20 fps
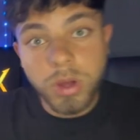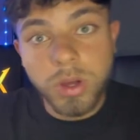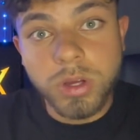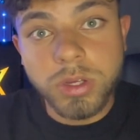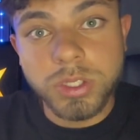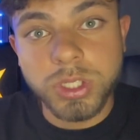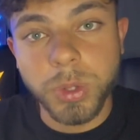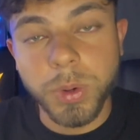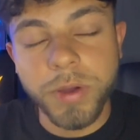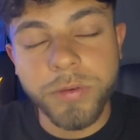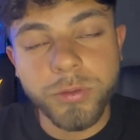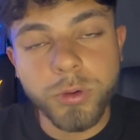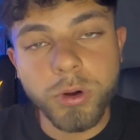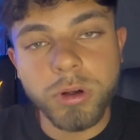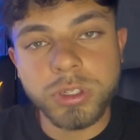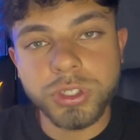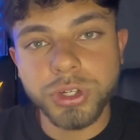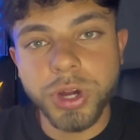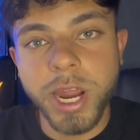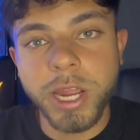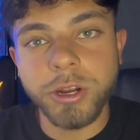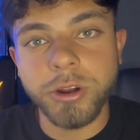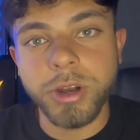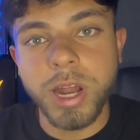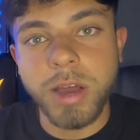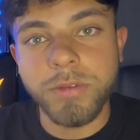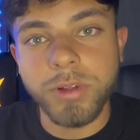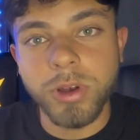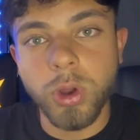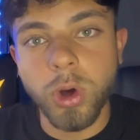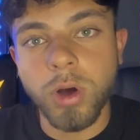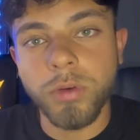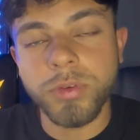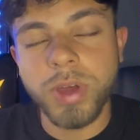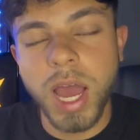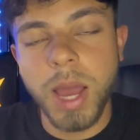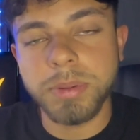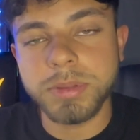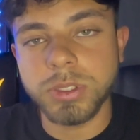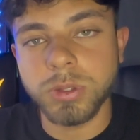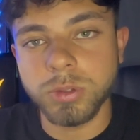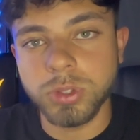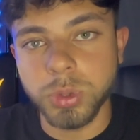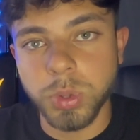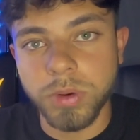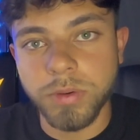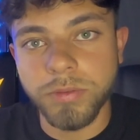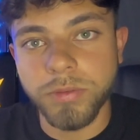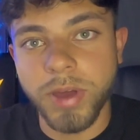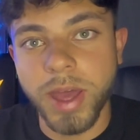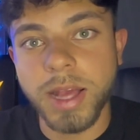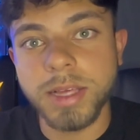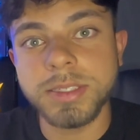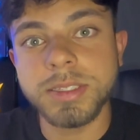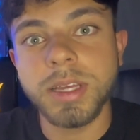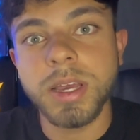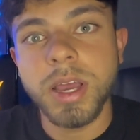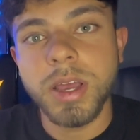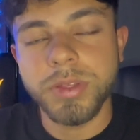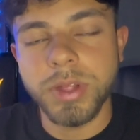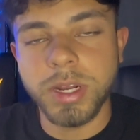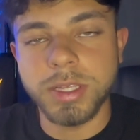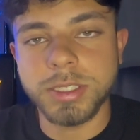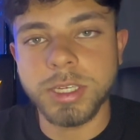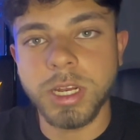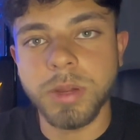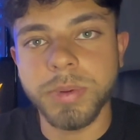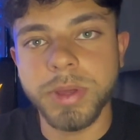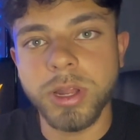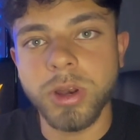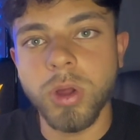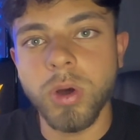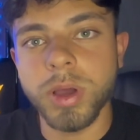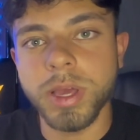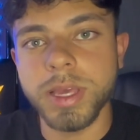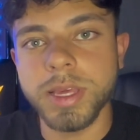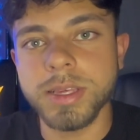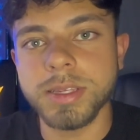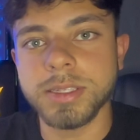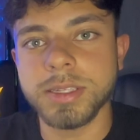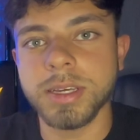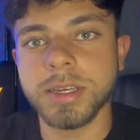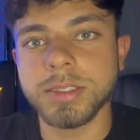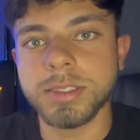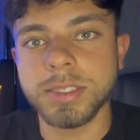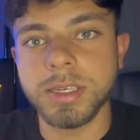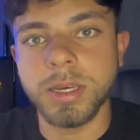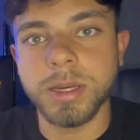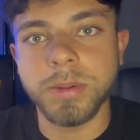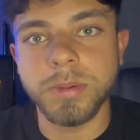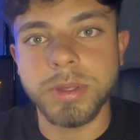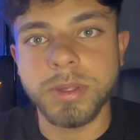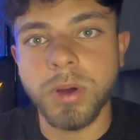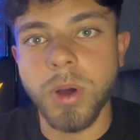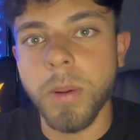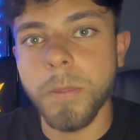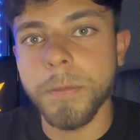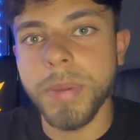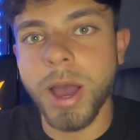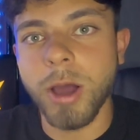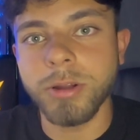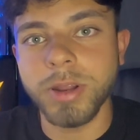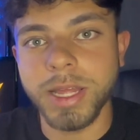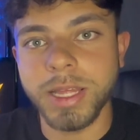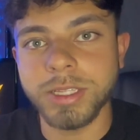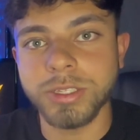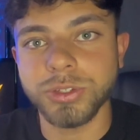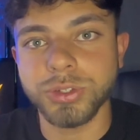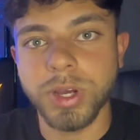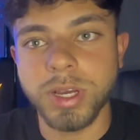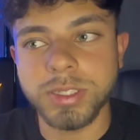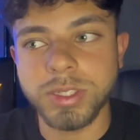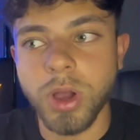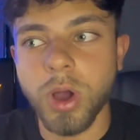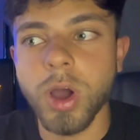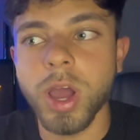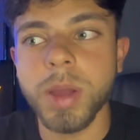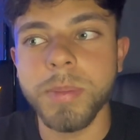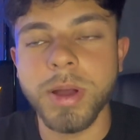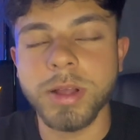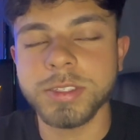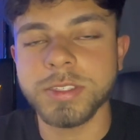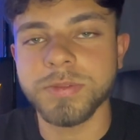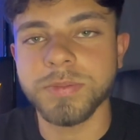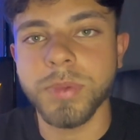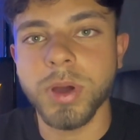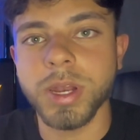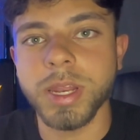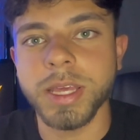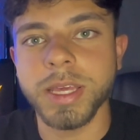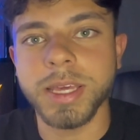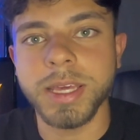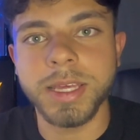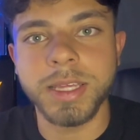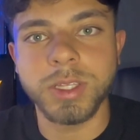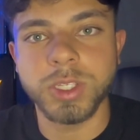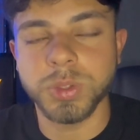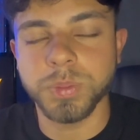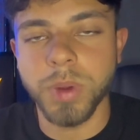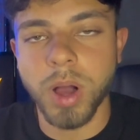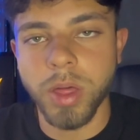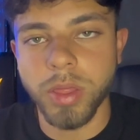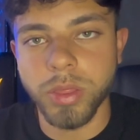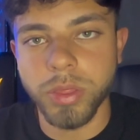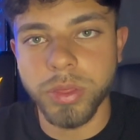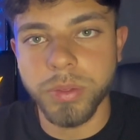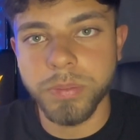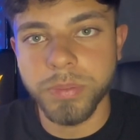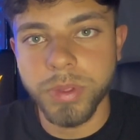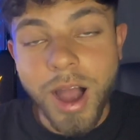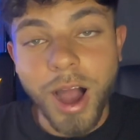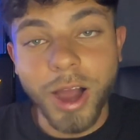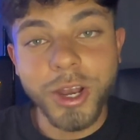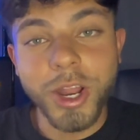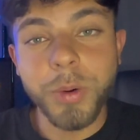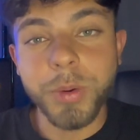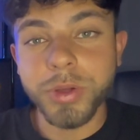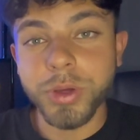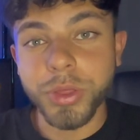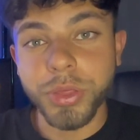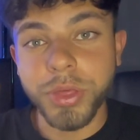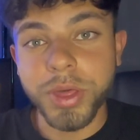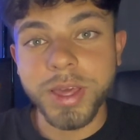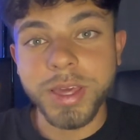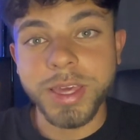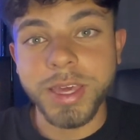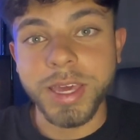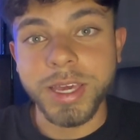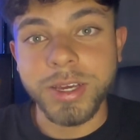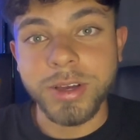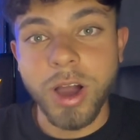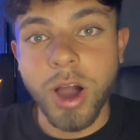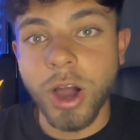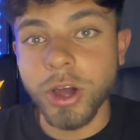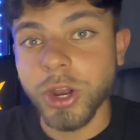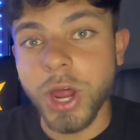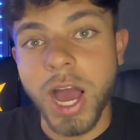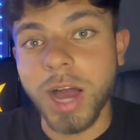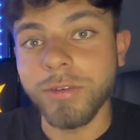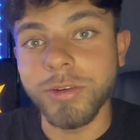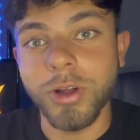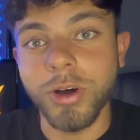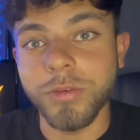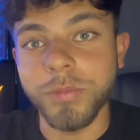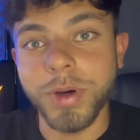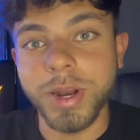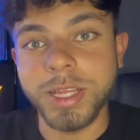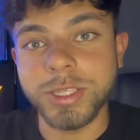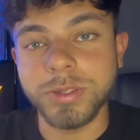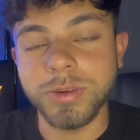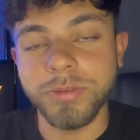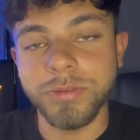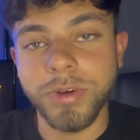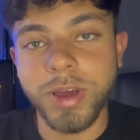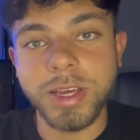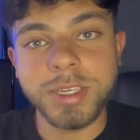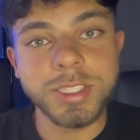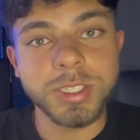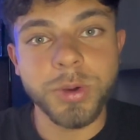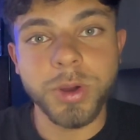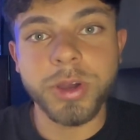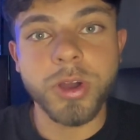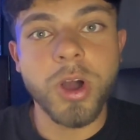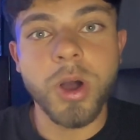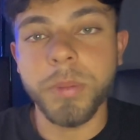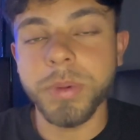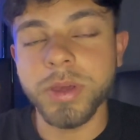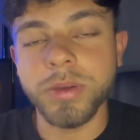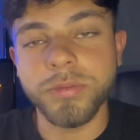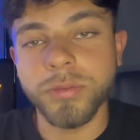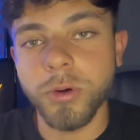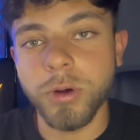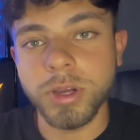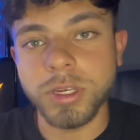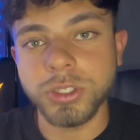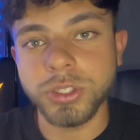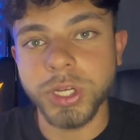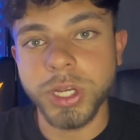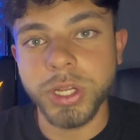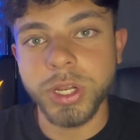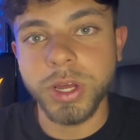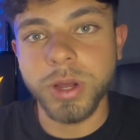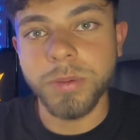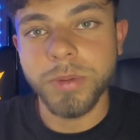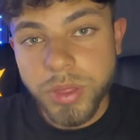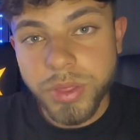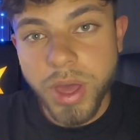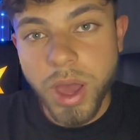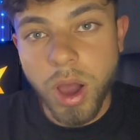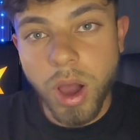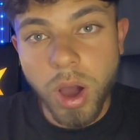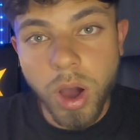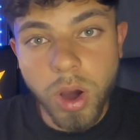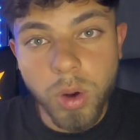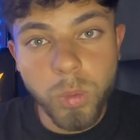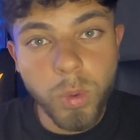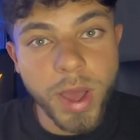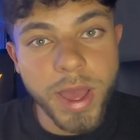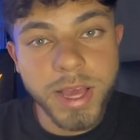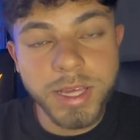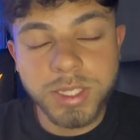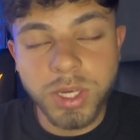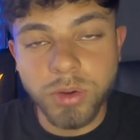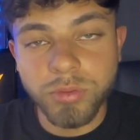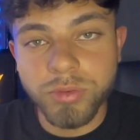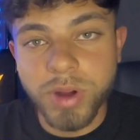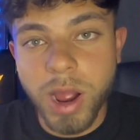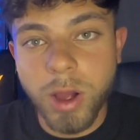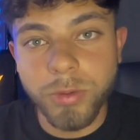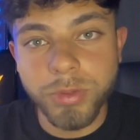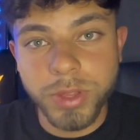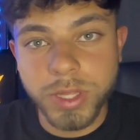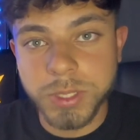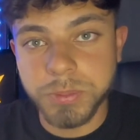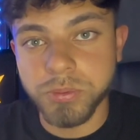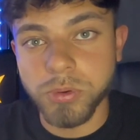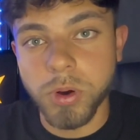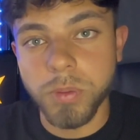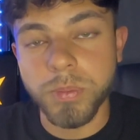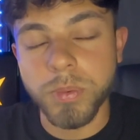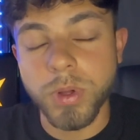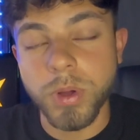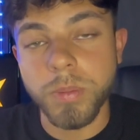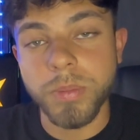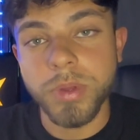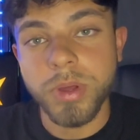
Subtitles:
So if you're a trader and have a lot of capital to invest, then it's going to be a lot easier to compound interest high amounts of money each month. I know what you're thinking. I don't have a lot of money to invest, so I can't be a Forex trader. There are ways around this problem.